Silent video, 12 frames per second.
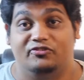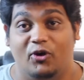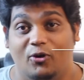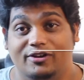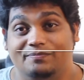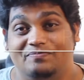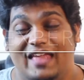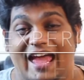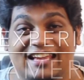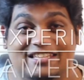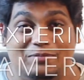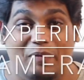4.
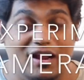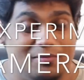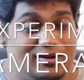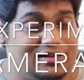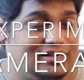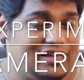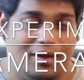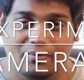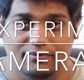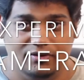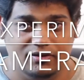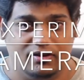Experimental
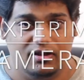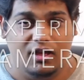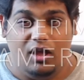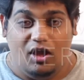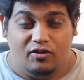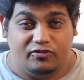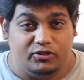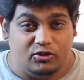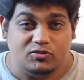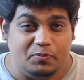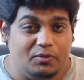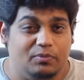camera work. For
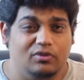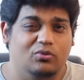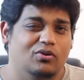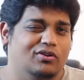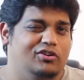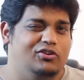those people who are